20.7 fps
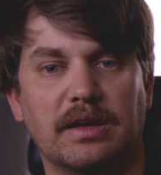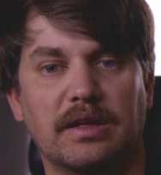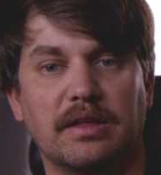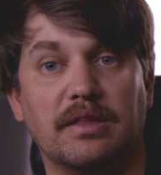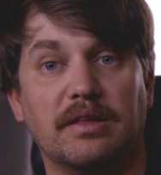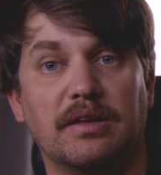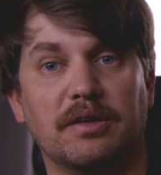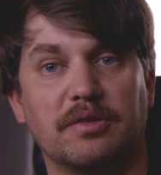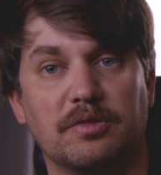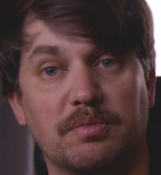
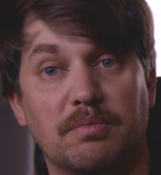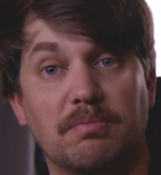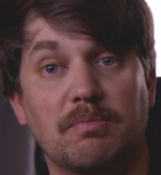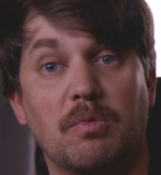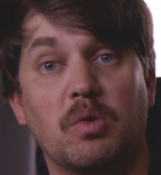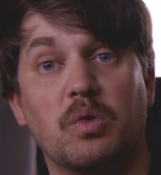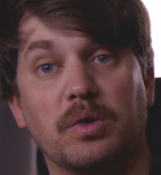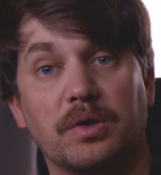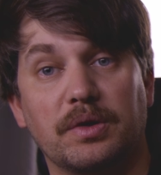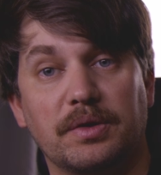there's
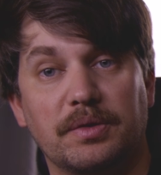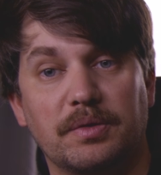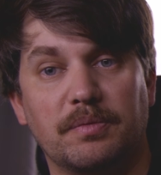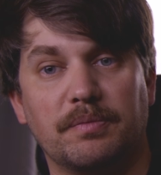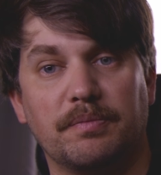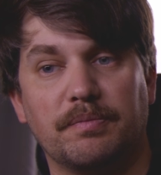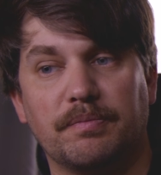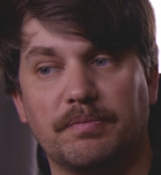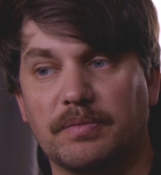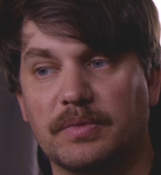more,
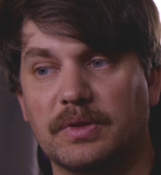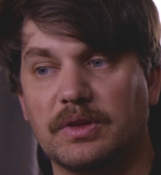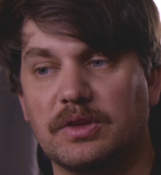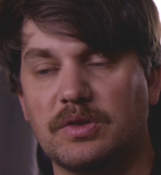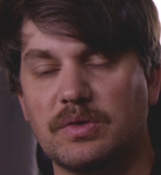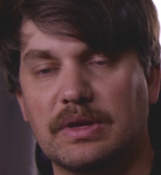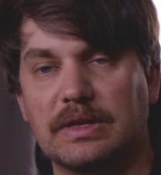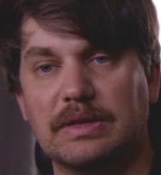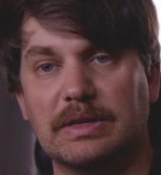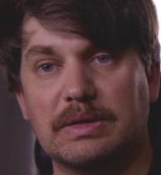
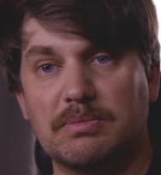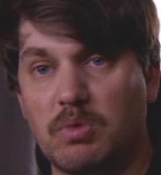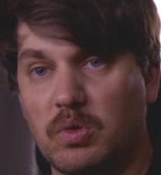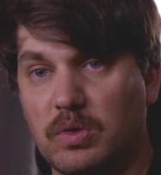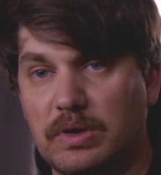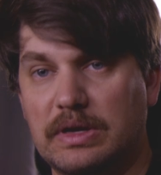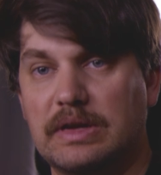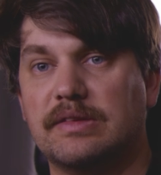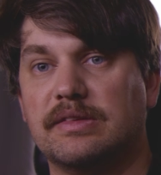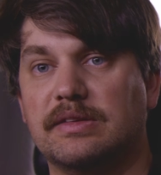you can
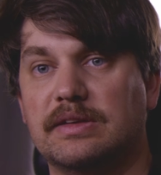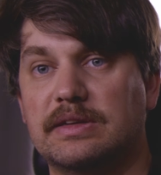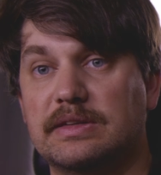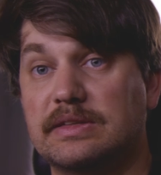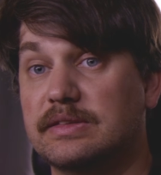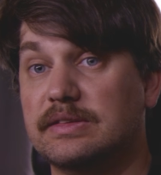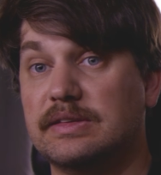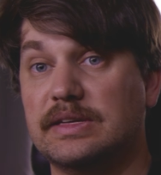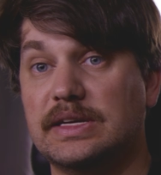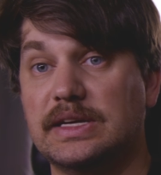more easily
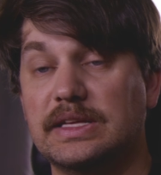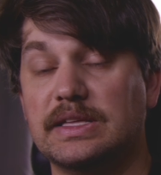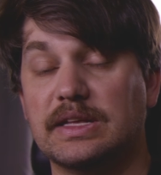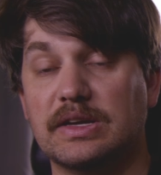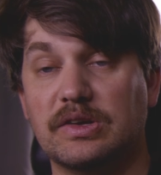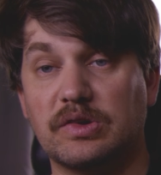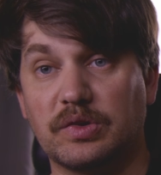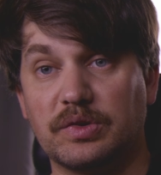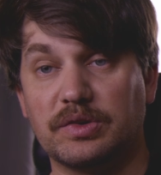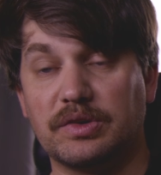see the
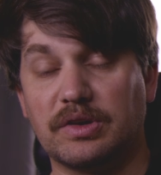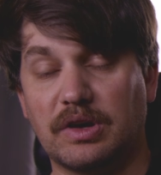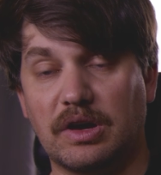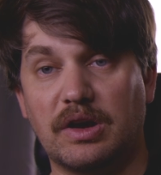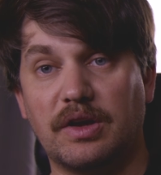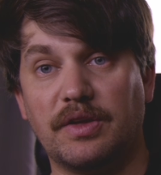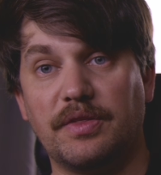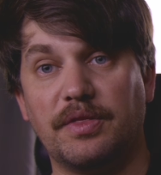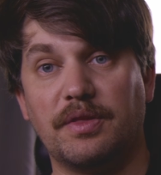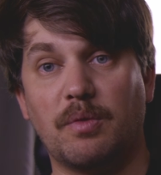dirt
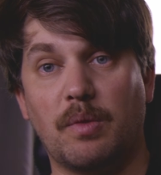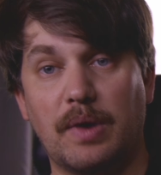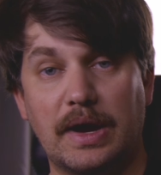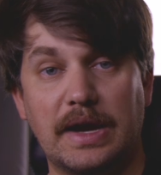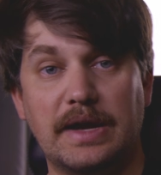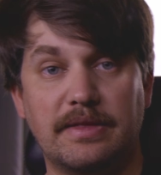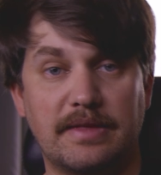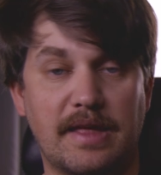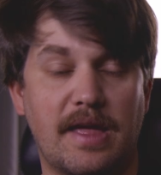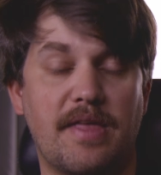on the
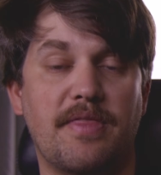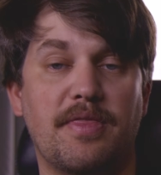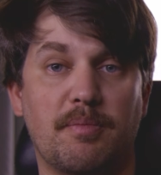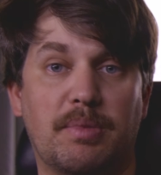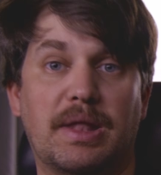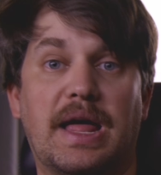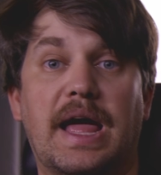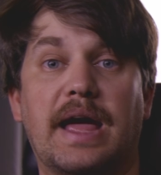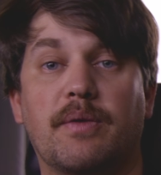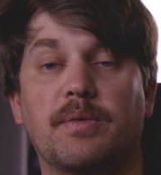white than the
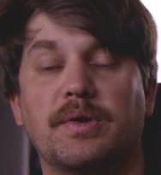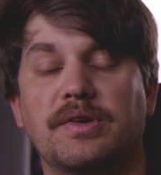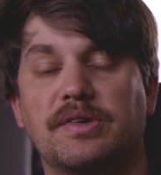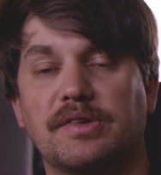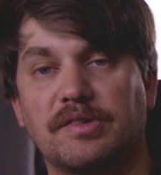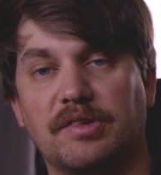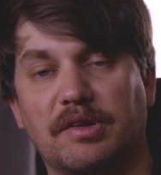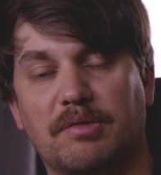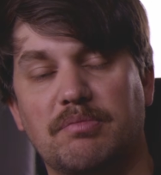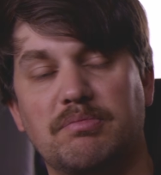black, which
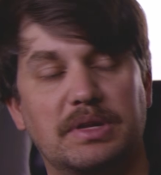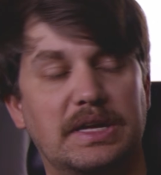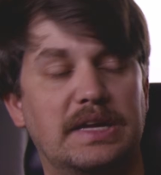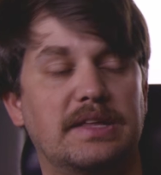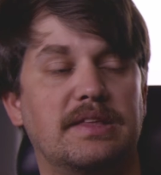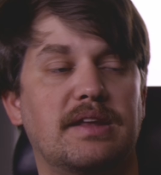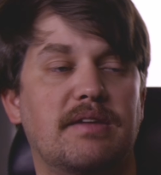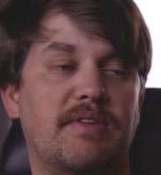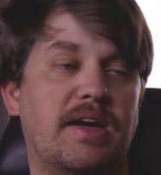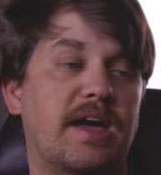is a
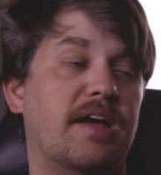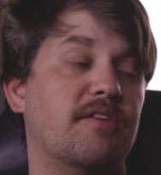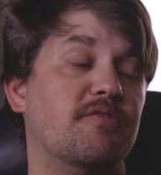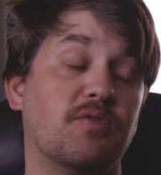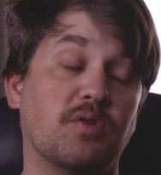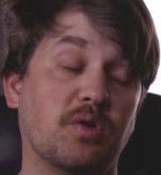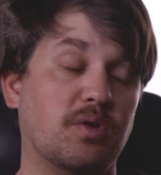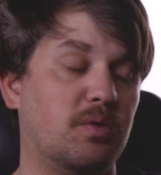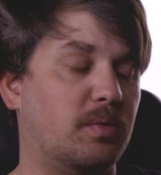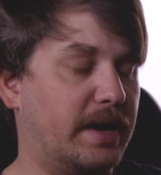complaint that I've had
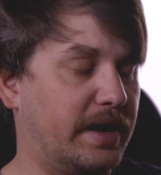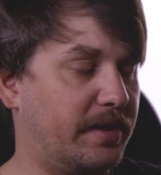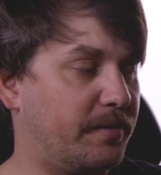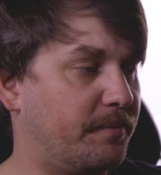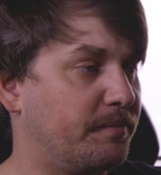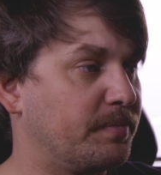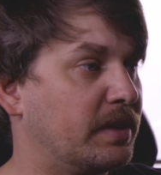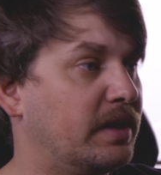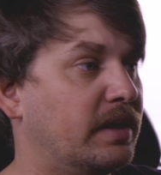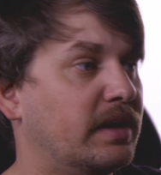for a while.
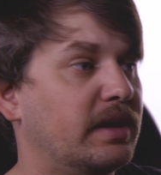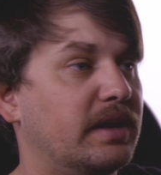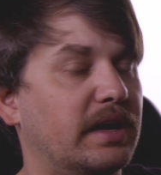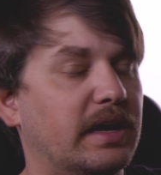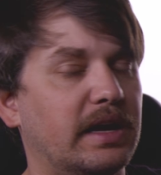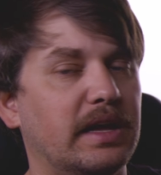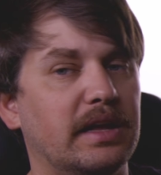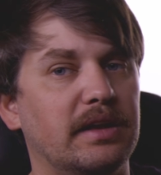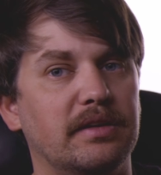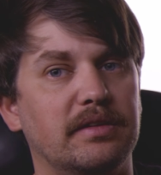
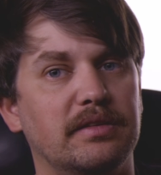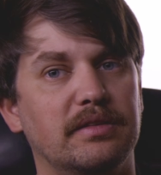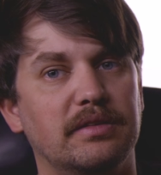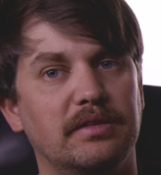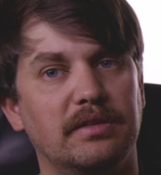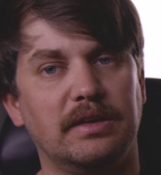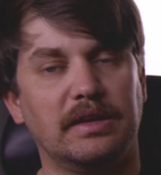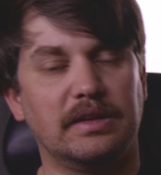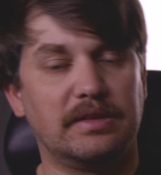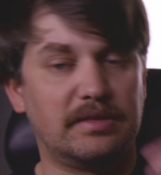And
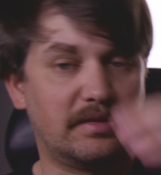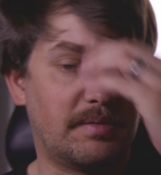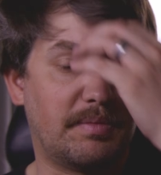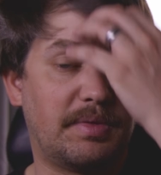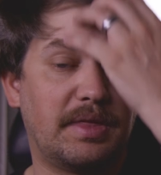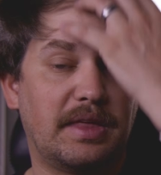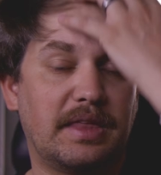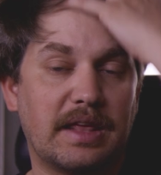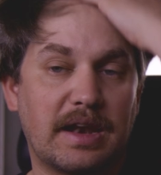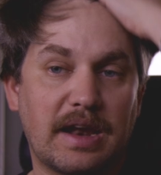it's
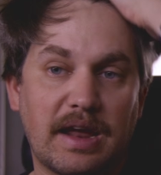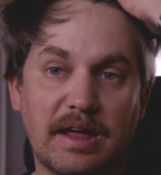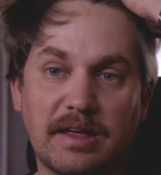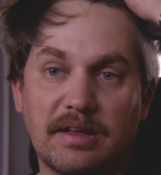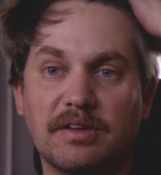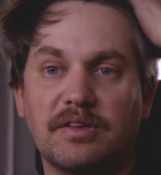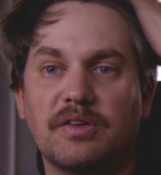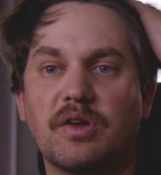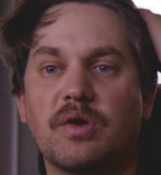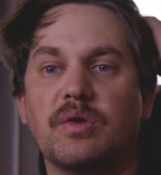something that
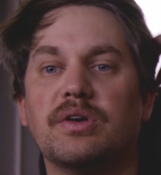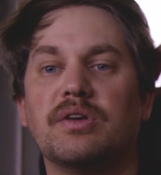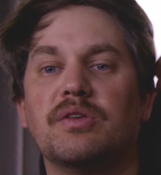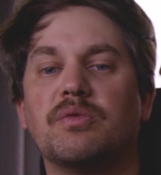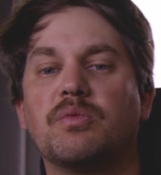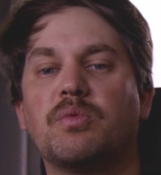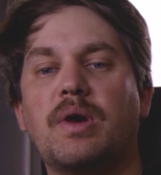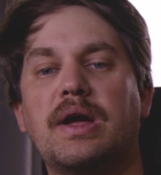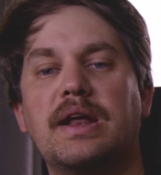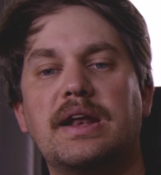I noted
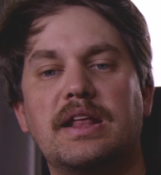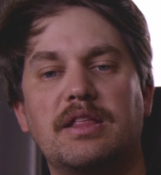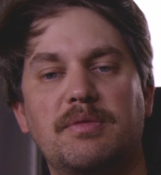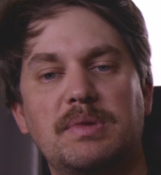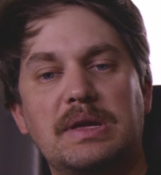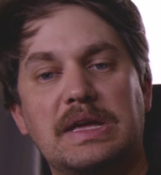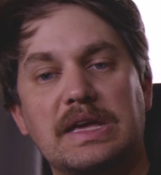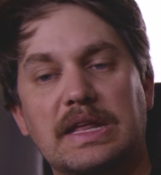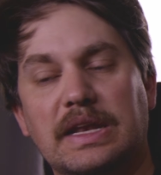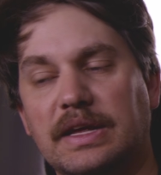right at the
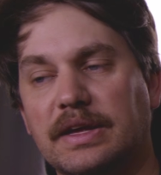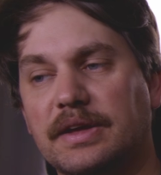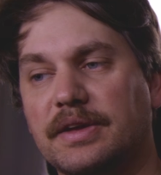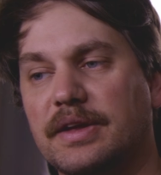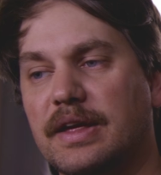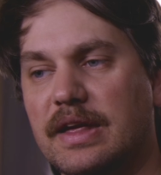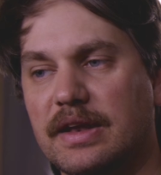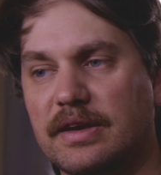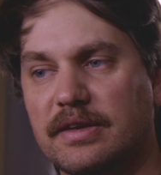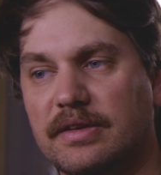beginning.
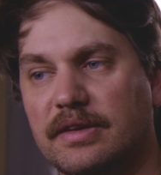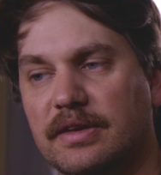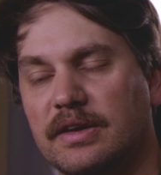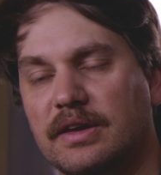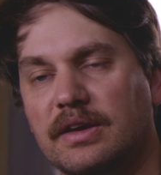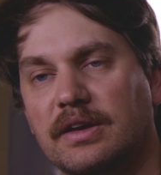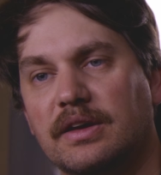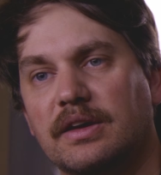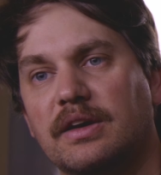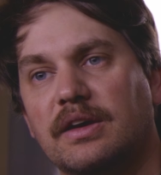And
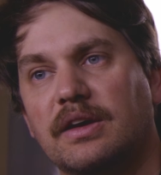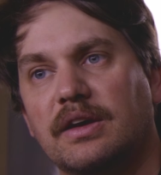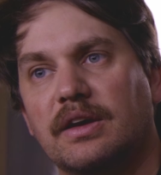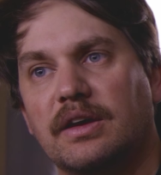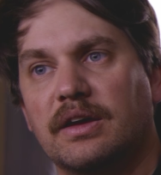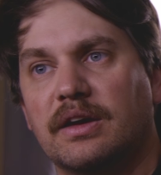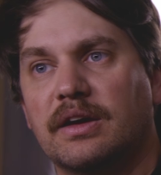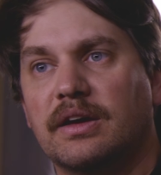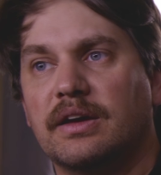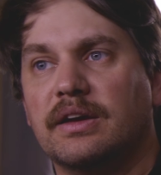
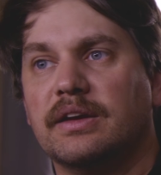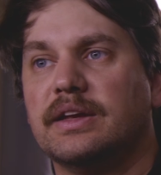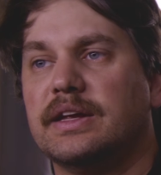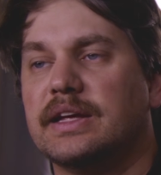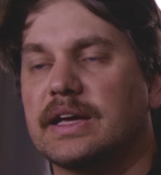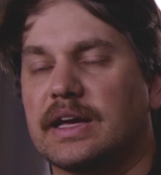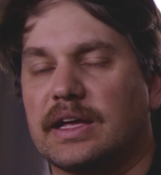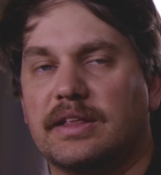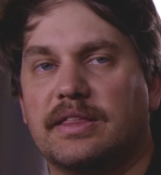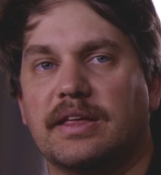
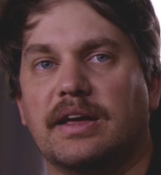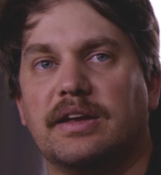yeah,